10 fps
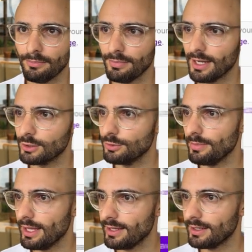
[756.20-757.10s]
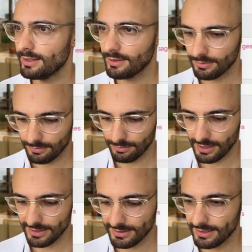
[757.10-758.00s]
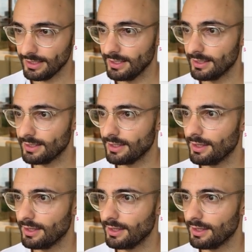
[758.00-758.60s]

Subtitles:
back to Make, paste in